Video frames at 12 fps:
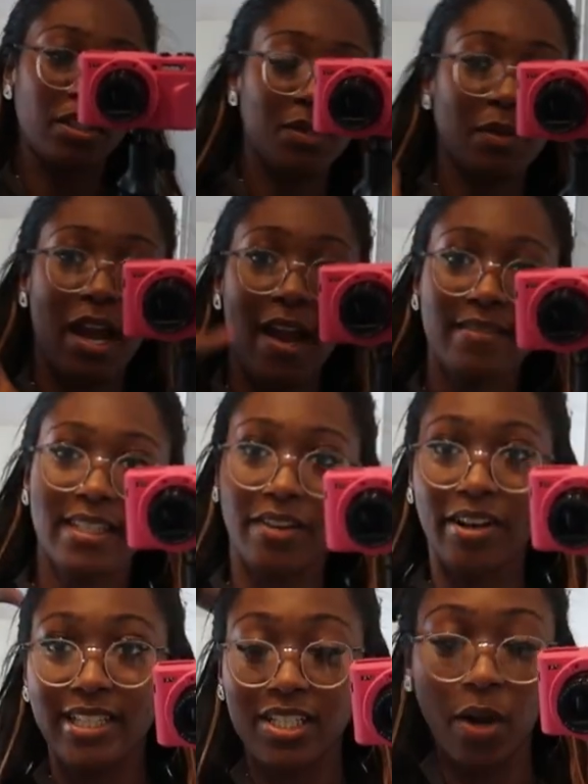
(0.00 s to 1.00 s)
because I have to get
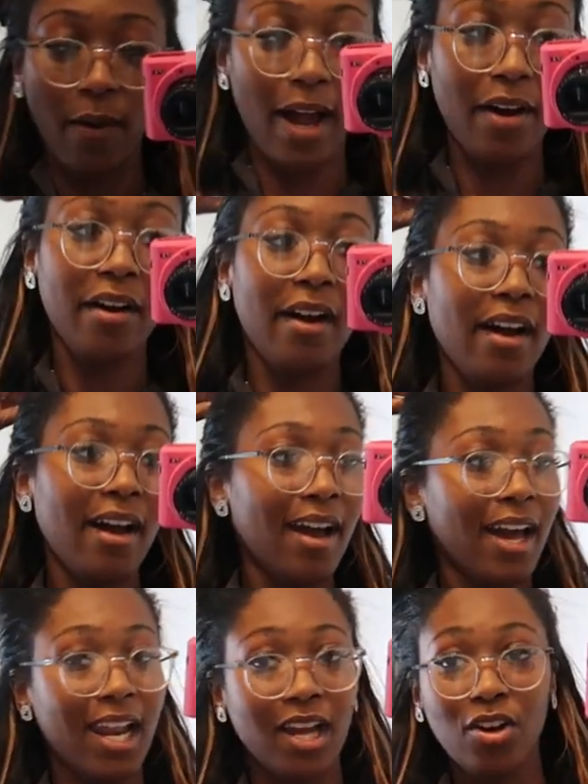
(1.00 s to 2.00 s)
ready to go out
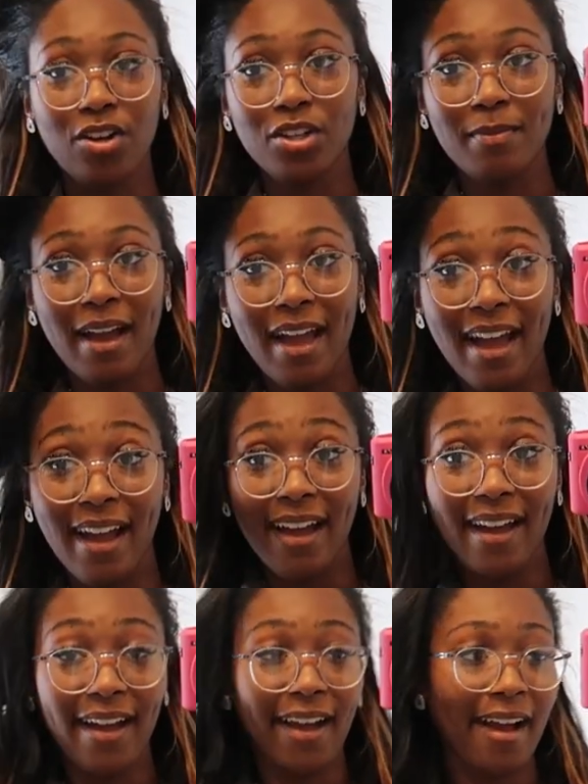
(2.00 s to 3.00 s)
and I gotta do my
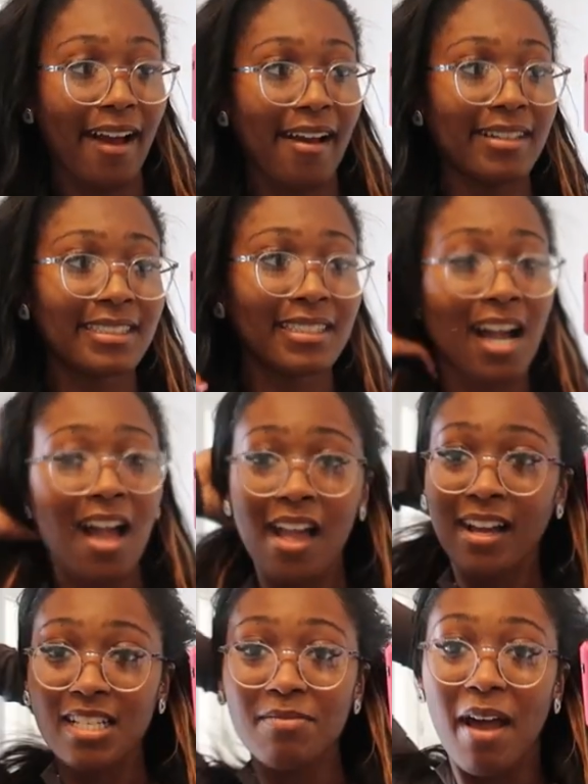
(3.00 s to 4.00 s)
hair
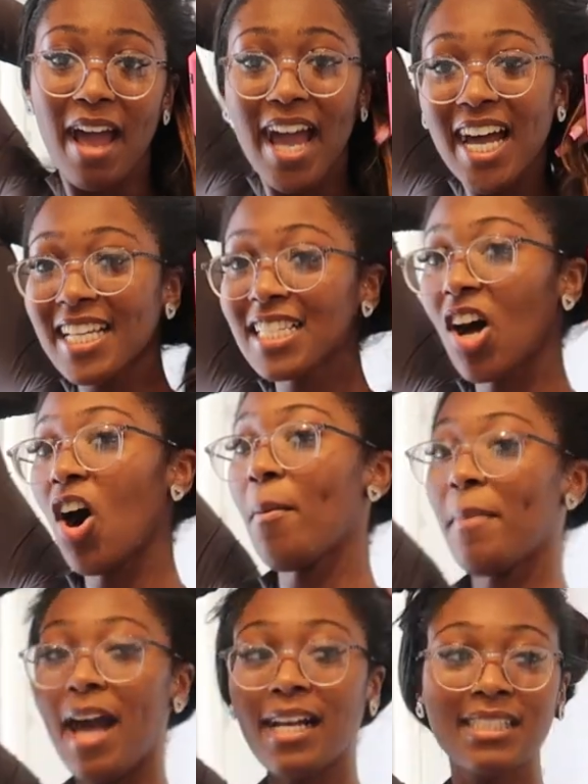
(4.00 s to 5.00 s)
because my hair is a hot
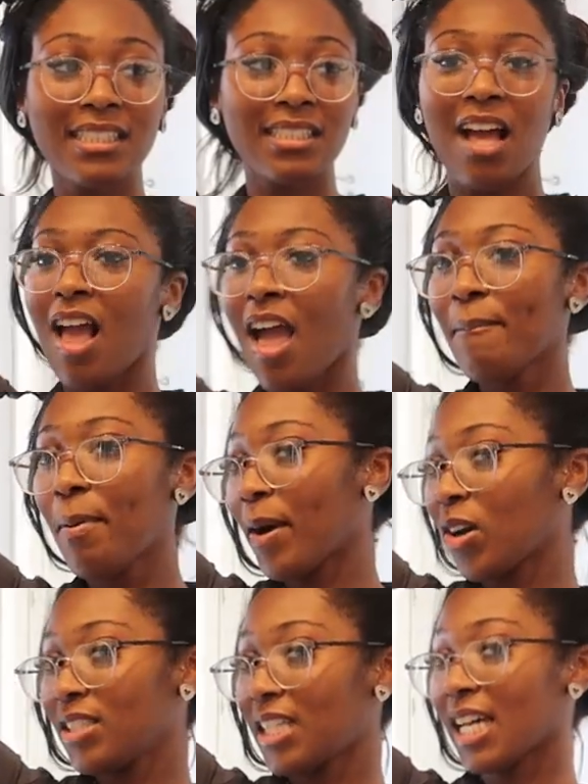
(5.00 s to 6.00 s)
mess. Put
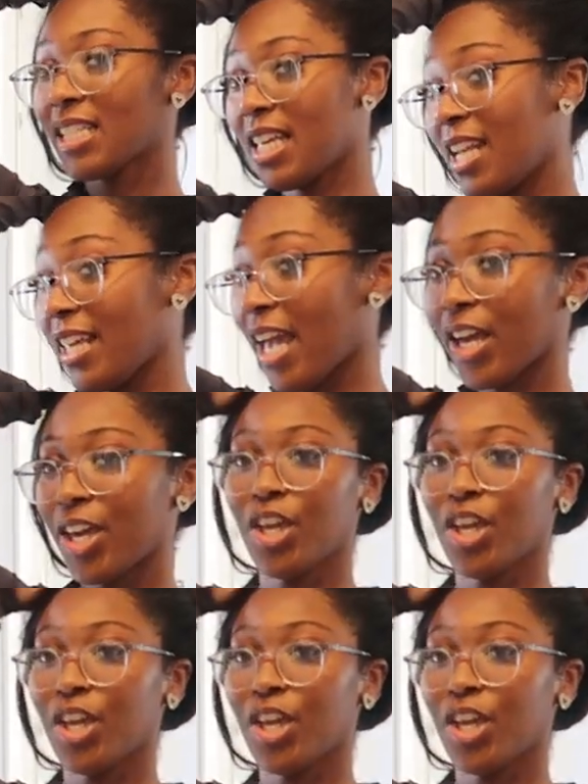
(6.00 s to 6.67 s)
my contacts in, get